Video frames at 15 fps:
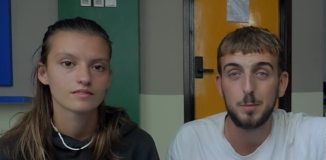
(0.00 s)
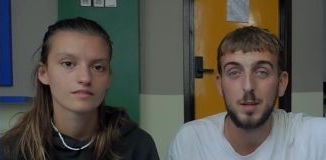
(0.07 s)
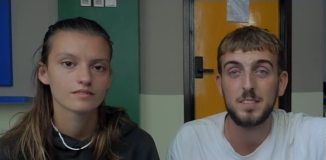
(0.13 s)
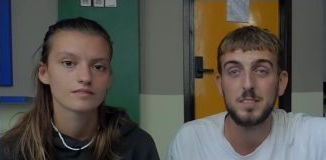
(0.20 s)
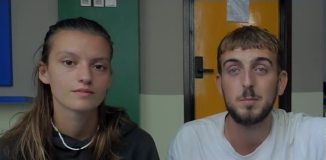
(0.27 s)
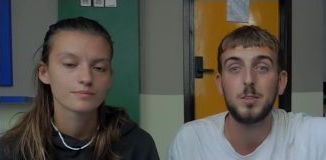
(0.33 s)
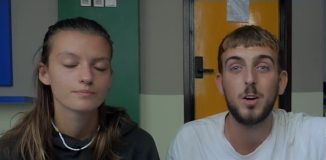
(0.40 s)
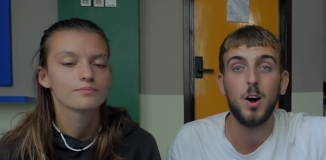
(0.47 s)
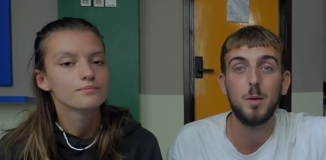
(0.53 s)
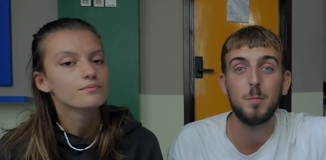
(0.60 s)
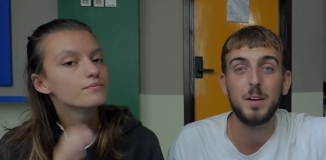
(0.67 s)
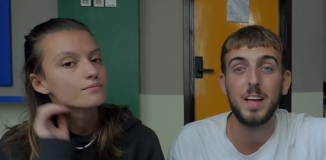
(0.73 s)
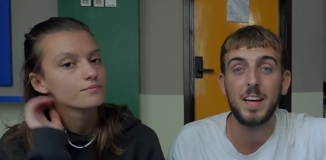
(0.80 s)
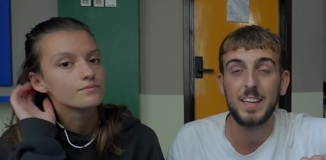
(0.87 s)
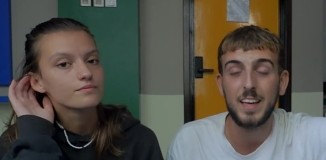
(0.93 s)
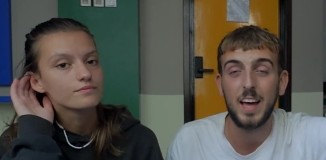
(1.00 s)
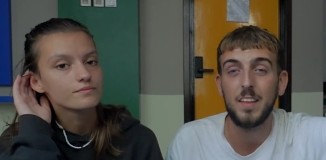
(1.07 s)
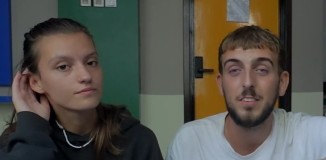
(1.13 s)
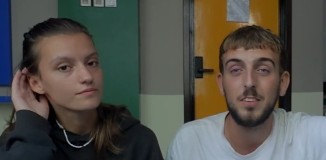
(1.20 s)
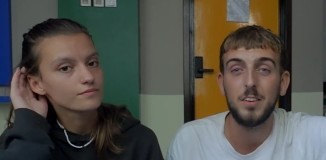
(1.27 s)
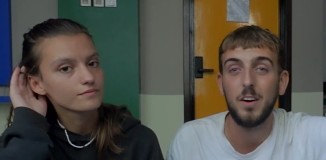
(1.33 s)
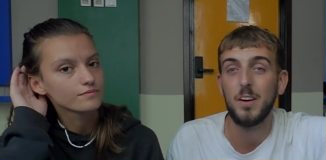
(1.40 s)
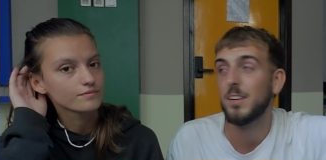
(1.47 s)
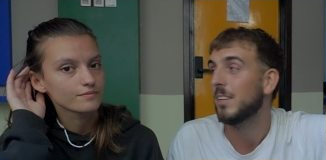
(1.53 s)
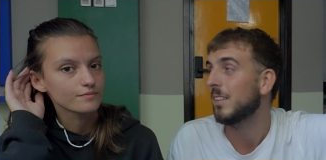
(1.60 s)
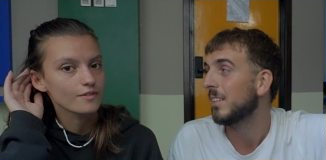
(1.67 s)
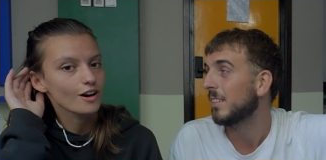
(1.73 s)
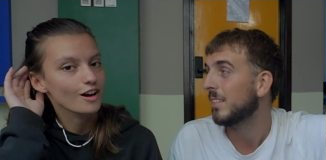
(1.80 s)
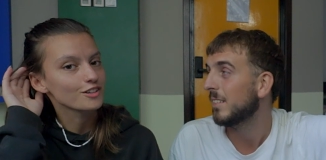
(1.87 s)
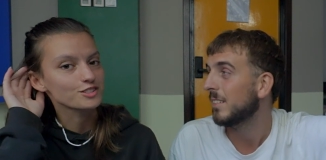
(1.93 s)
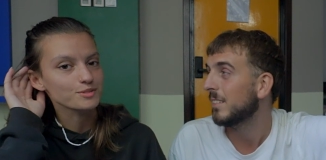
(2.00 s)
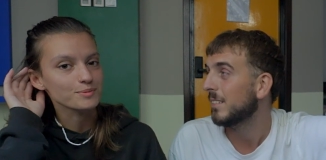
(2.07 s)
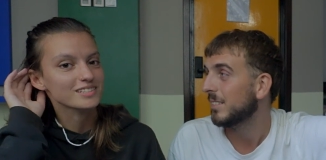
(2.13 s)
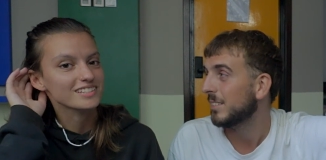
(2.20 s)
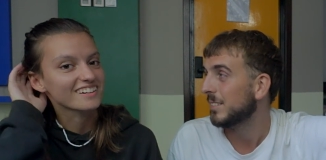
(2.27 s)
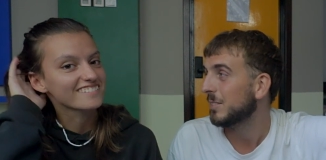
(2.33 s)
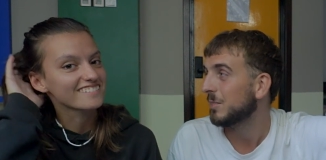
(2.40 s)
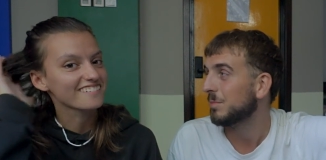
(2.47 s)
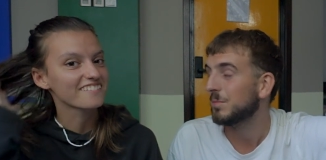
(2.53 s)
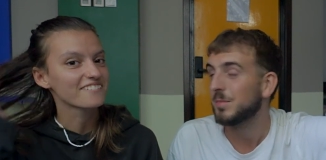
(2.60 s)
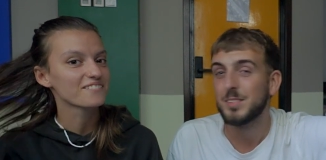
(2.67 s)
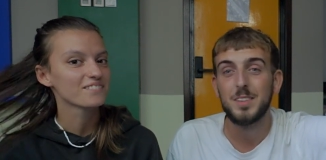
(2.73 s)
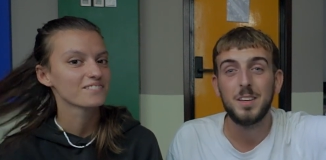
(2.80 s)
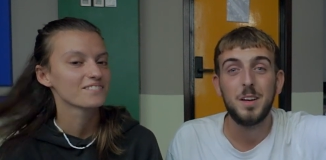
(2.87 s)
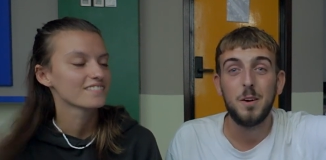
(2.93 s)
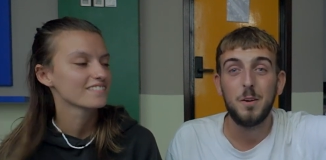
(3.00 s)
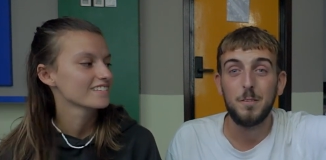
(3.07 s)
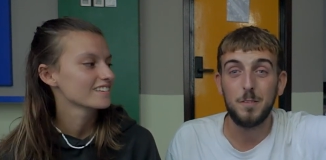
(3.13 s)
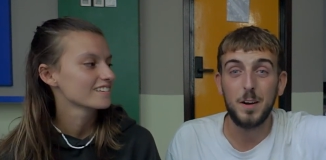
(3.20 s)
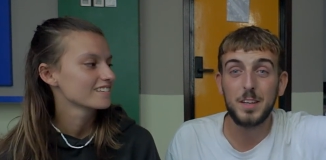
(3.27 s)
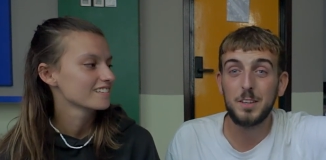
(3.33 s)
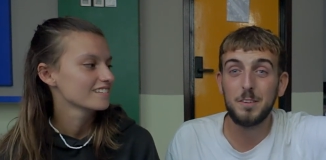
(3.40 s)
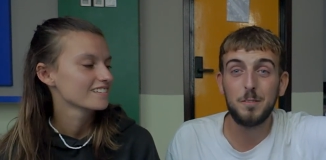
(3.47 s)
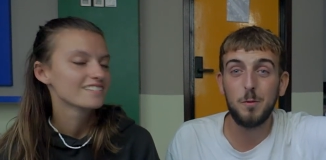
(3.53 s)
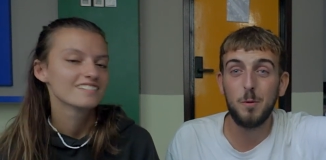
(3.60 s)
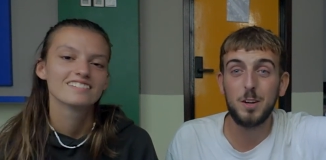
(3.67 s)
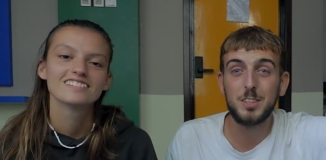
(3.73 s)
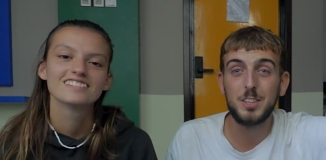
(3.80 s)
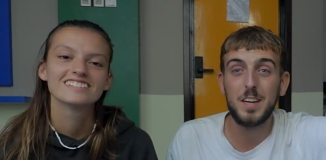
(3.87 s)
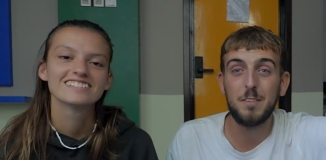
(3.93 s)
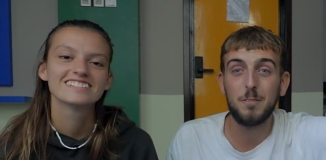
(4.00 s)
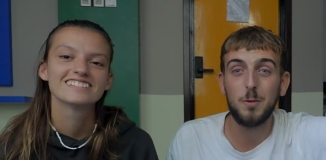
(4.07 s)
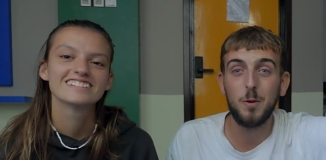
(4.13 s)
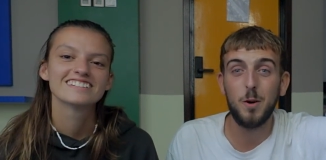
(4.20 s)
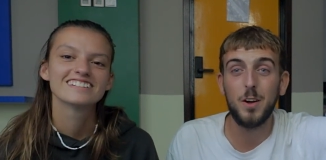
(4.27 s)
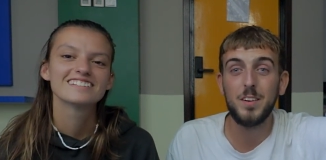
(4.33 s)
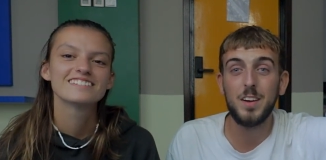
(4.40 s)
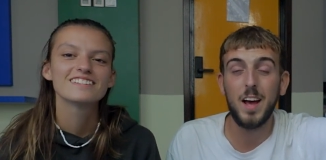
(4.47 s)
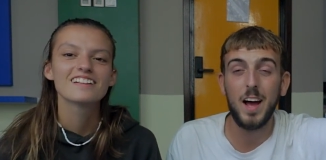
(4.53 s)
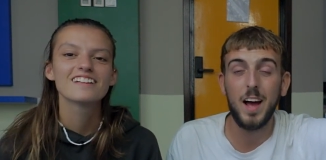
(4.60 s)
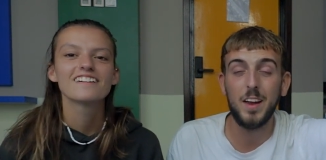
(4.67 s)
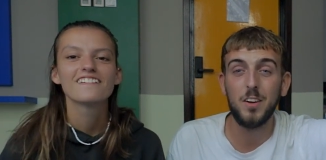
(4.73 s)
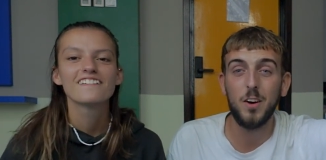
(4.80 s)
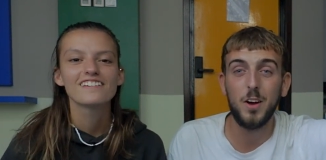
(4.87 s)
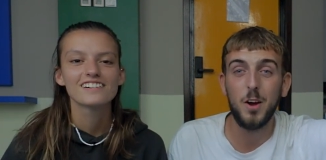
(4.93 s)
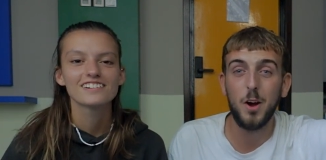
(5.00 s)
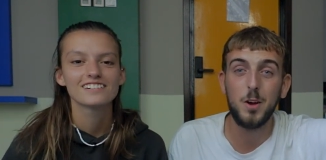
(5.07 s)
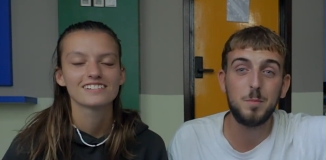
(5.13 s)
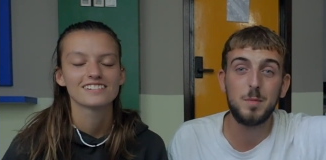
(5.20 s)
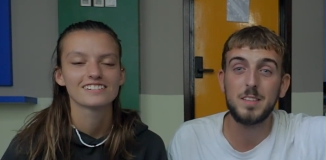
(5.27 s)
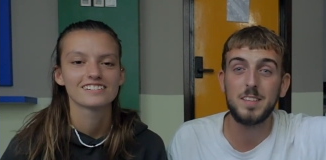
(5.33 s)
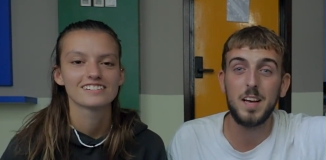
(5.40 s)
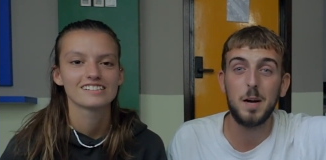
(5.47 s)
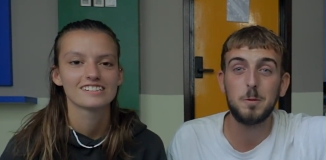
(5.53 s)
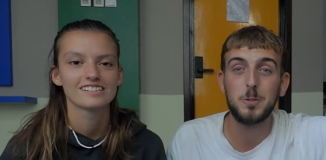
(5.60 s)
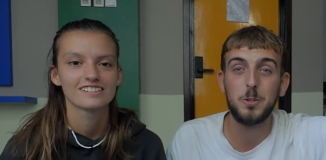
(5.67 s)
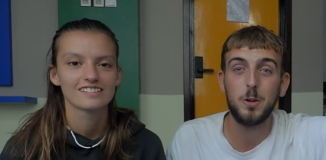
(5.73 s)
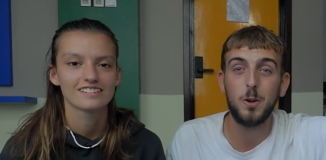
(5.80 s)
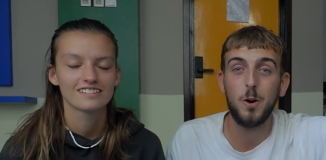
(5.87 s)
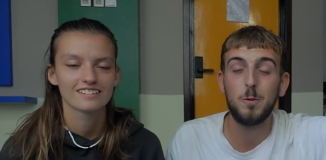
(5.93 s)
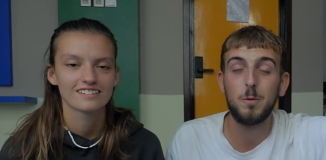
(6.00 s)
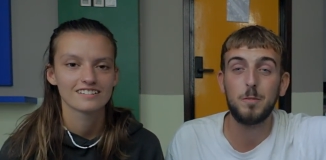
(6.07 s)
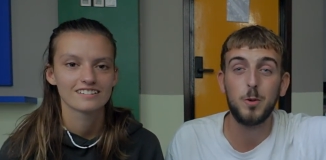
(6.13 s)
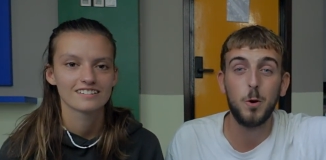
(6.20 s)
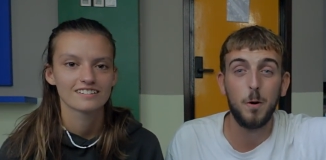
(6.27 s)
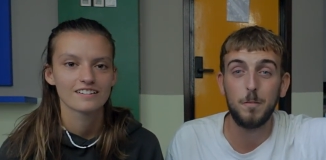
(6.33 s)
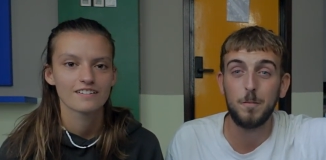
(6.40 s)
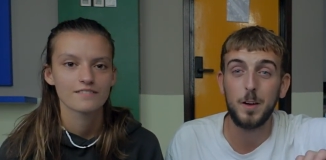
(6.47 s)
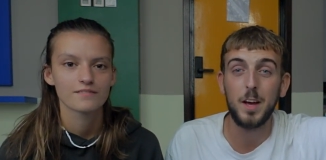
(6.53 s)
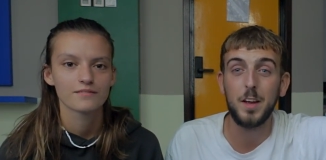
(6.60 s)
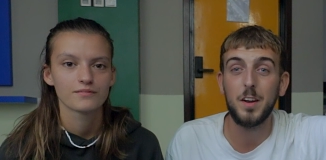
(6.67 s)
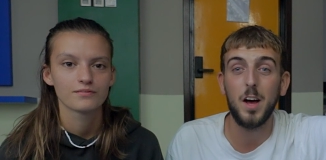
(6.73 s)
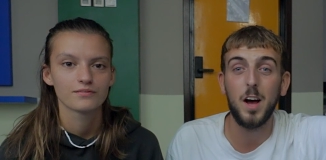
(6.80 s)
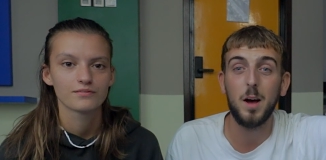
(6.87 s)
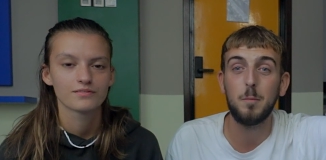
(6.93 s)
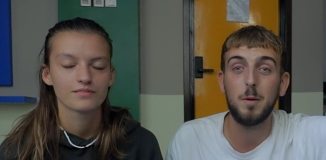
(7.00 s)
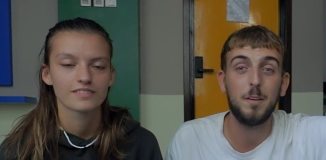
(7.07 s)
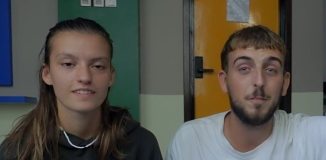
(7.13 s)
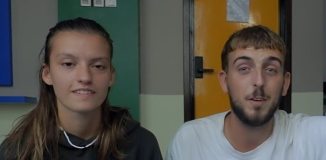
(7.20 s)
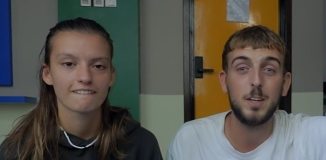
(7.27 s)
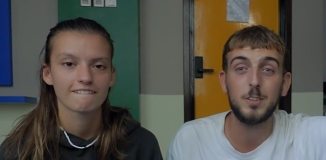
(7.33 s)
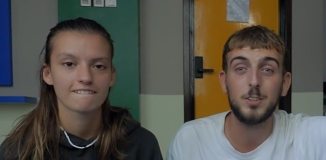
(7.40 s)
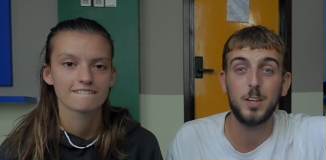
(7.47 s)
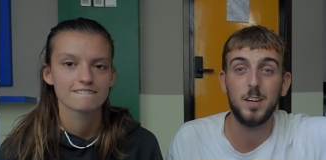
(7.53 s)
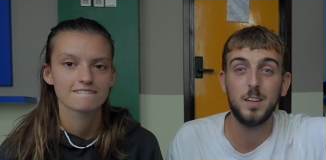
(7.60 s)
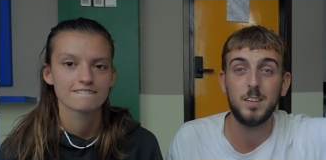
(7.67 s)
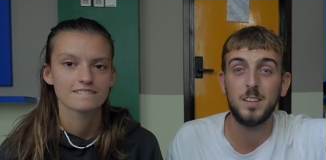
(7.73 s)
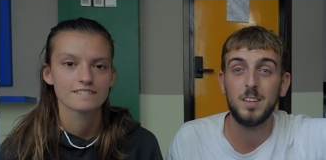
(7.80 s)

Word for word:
Speaker 1: spend some time in and get to know. one
Speaker 2: hundred percent.
Speaker 1: Thank you for watching, everyone, and I hope this helps you along with your Vietnam adventure,